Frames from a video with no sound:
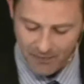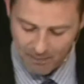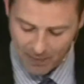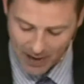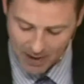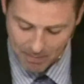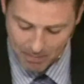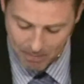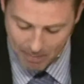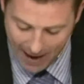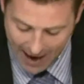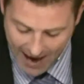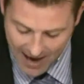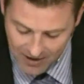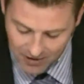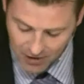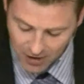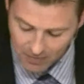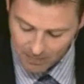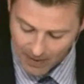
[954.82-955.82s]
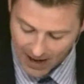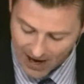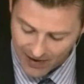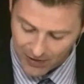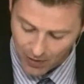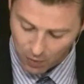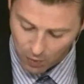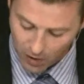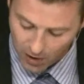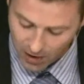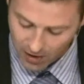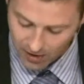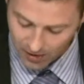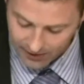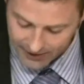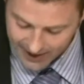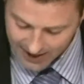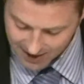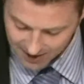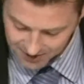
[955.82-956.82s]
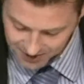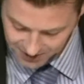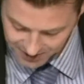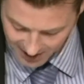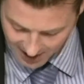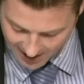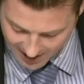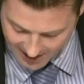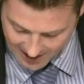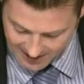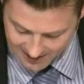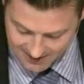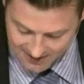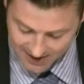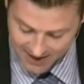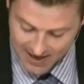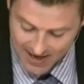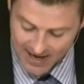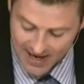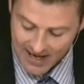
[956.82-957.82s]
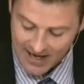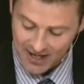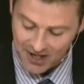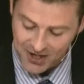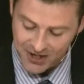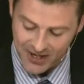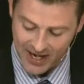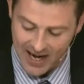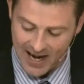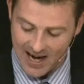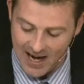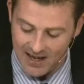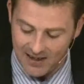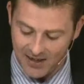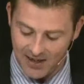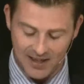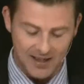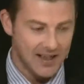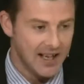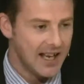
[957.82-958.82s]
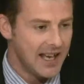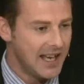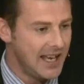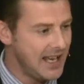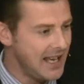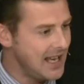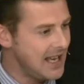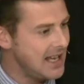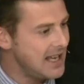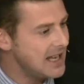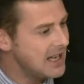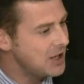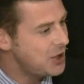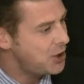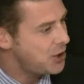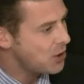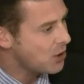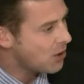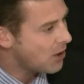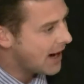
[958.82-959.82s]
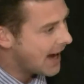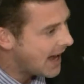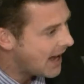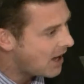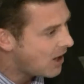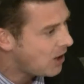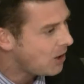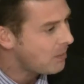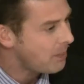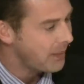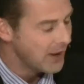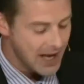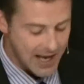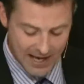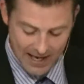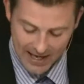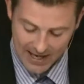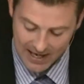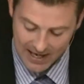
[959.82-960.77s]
you've been battered by the world outside. He's saying that He is your help,